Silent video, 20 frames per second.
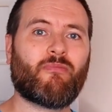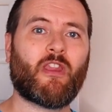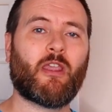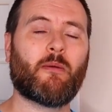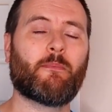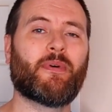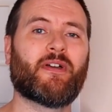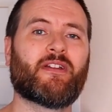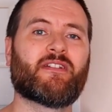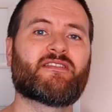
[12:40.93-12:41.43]

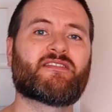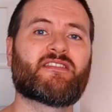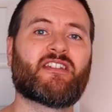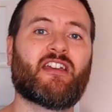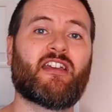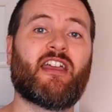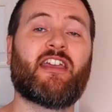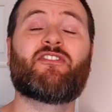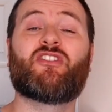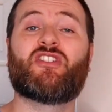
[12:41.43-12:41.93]
But
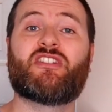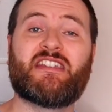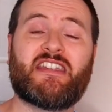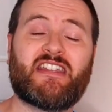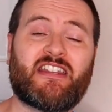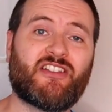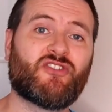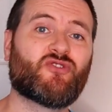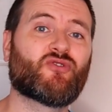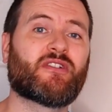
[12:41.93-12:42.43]
if you did
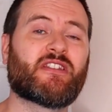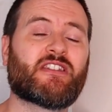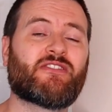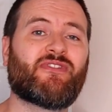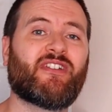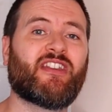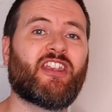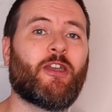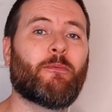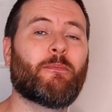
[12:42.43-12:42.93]
enjoy this
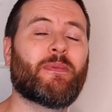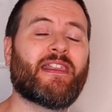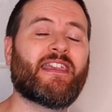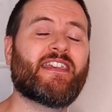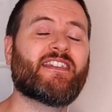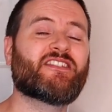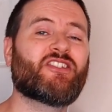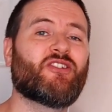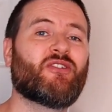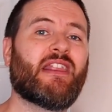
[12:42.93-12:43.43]
video, please
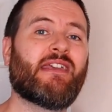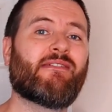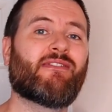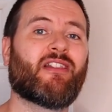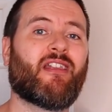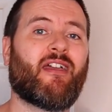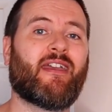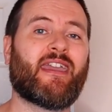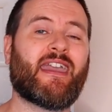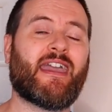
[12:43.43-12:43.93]
do leave a
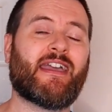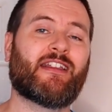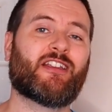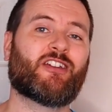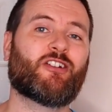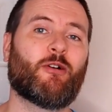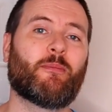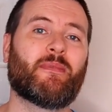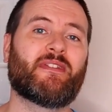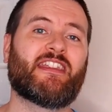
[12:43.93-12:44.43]
like and a
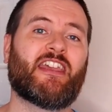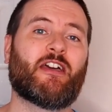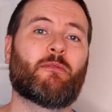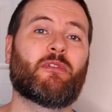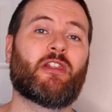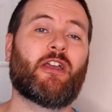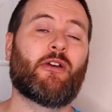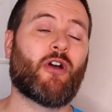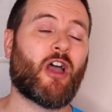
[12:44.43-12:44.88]
comment down below.